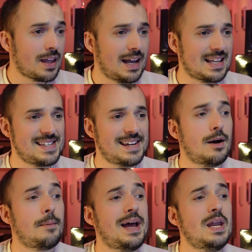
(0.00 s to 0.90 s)
and set it
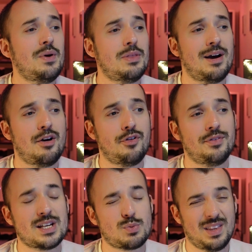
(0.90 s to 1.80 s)
up anywhere on the battlefield
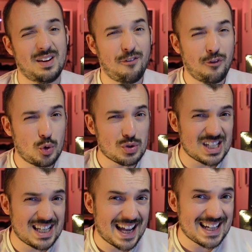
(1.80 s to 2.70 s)
that's within
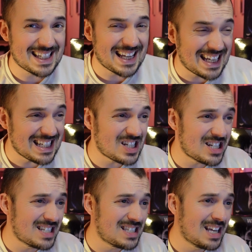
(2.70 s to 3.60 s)
48
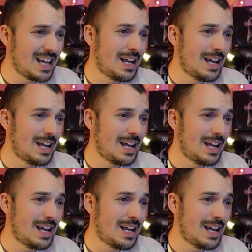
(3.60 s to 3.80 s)
inches,